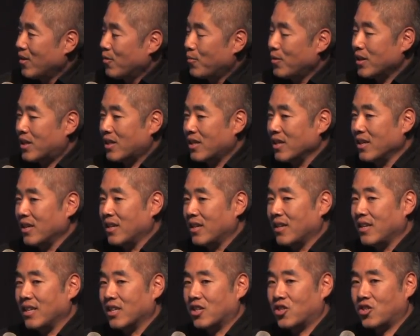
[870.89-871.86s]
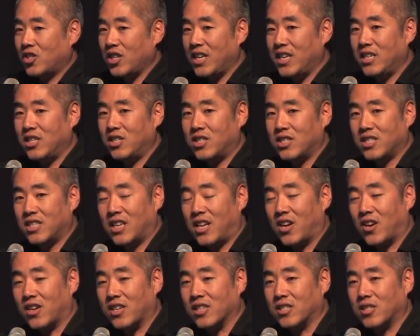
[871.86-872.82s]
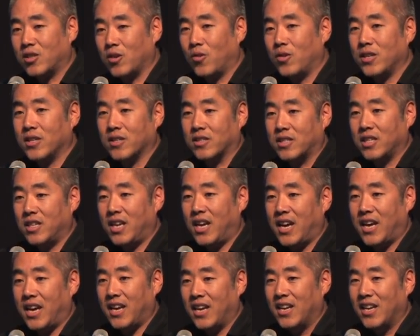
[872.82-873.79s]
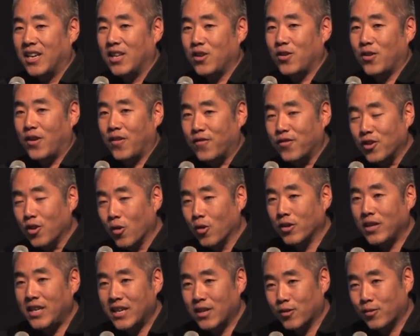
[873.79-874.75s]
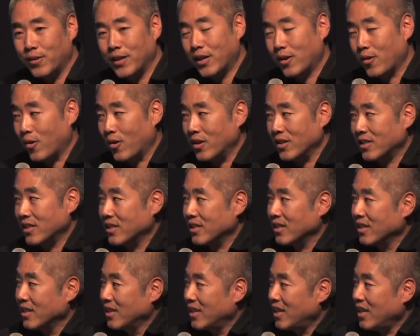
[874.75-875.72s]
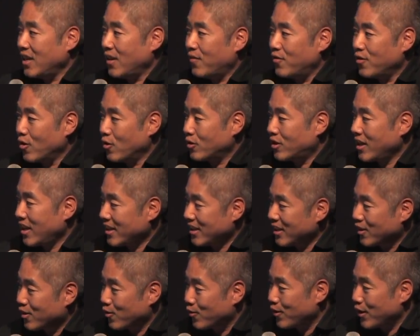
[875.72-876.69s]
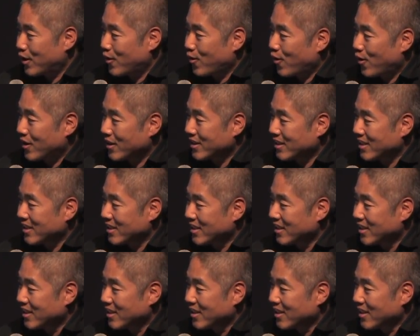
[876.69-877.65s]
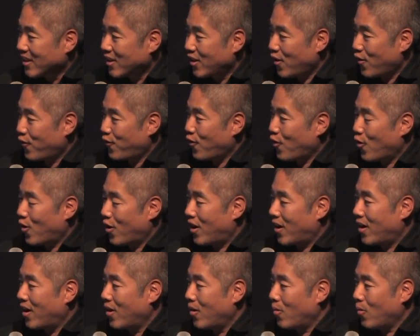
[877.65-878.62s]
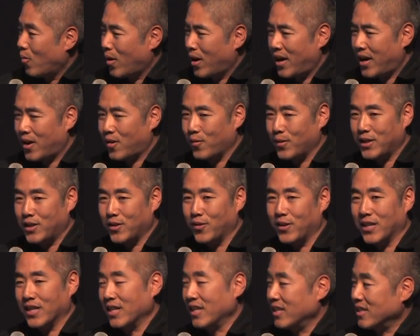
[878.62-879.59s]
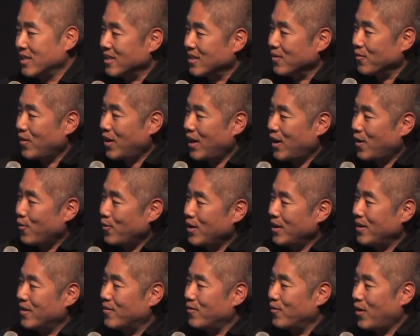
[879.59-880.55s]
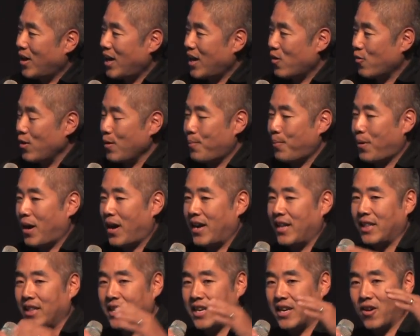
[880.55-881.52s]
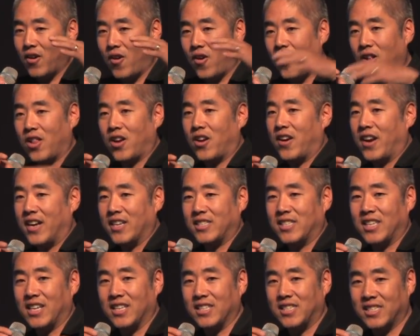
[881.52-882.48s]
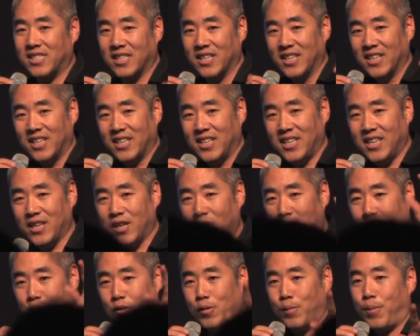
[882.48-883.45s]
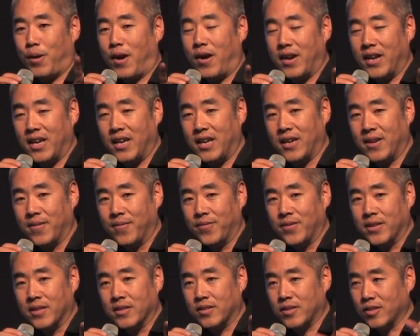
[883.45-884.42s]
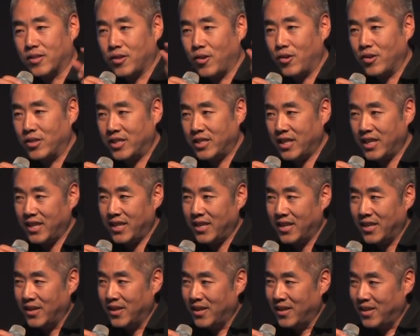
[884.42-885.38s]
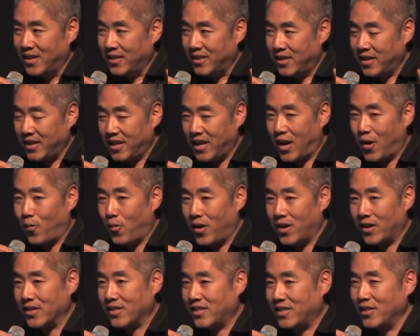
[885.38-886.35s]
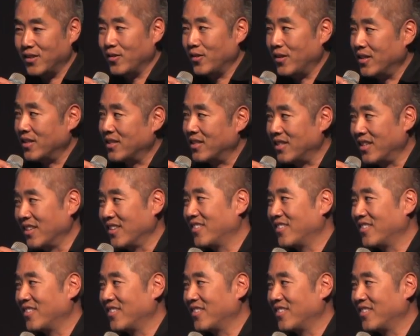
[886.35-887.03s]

With the exchanges that are custodial today, you have no legal recourse, and you have no technical recourse. Therefore, why are we doing this? Why are we piling all our assets in a third party? Satoshi did not want us to do this.